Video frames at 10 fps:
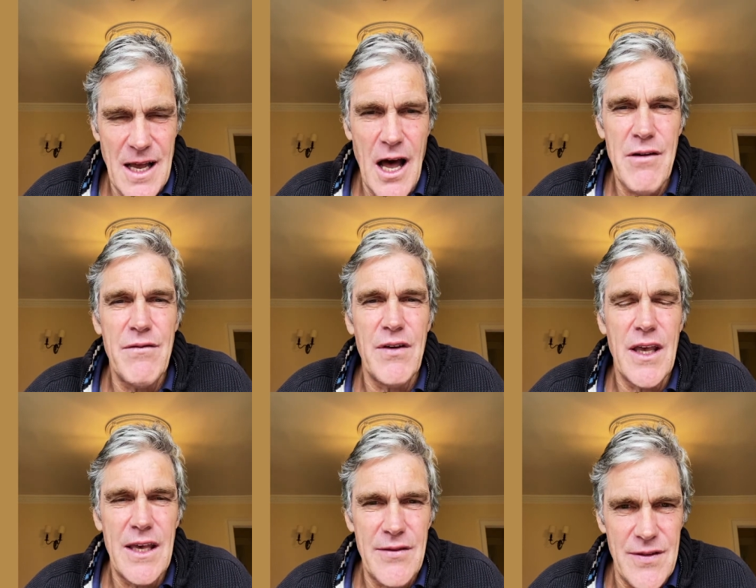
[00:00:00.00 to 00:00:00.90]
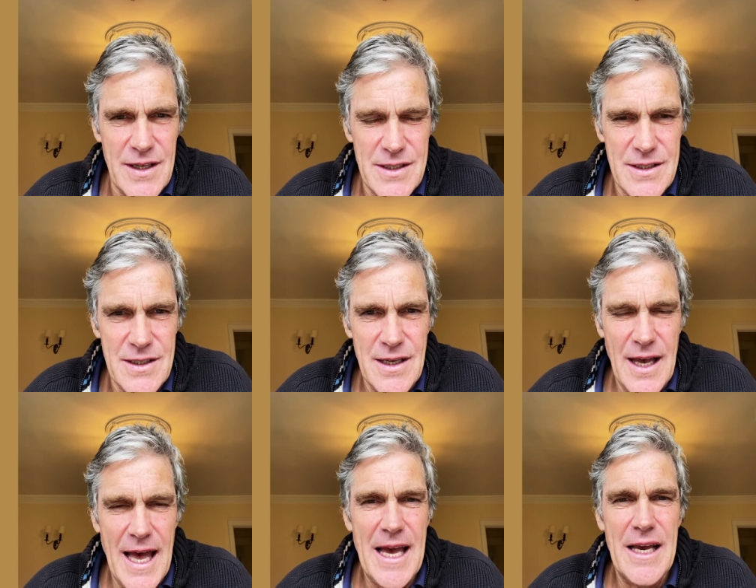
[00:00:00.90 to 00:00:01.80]
unforgiveness,
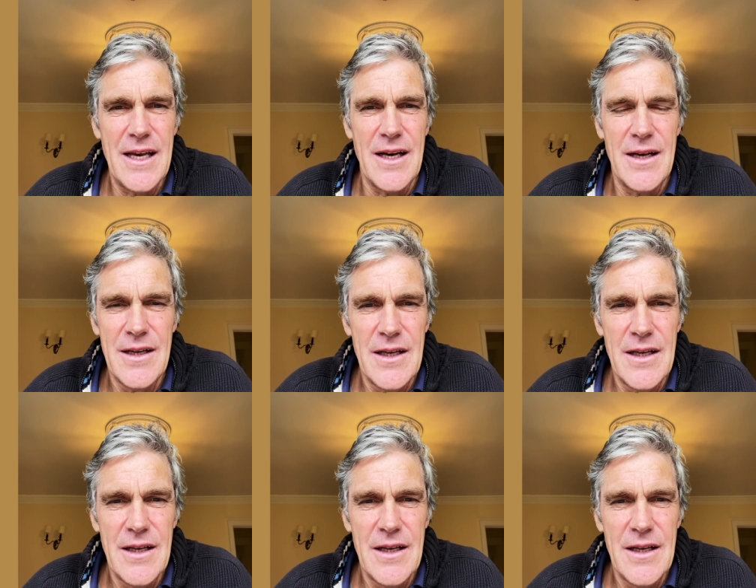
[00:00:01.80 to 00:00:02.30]
anger,